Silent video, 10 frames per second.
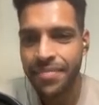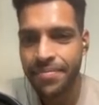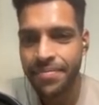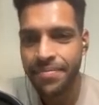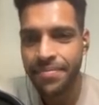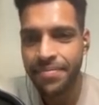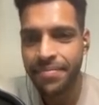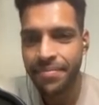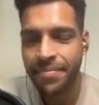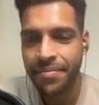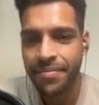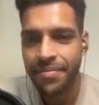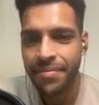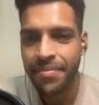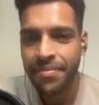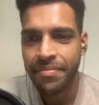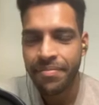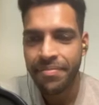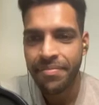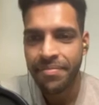
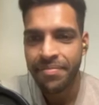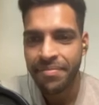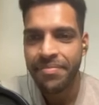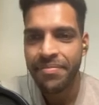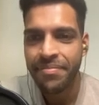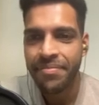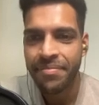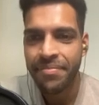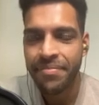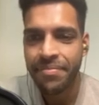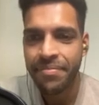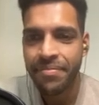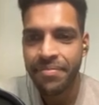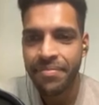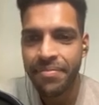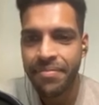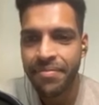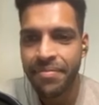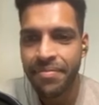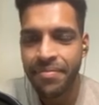
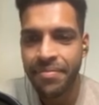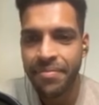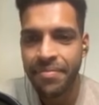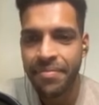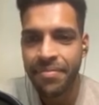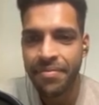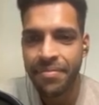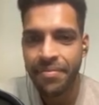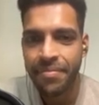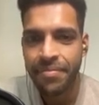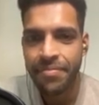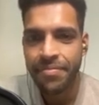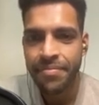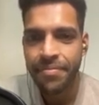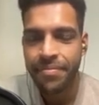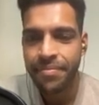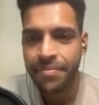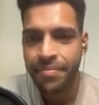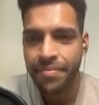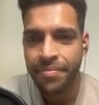(not speaking)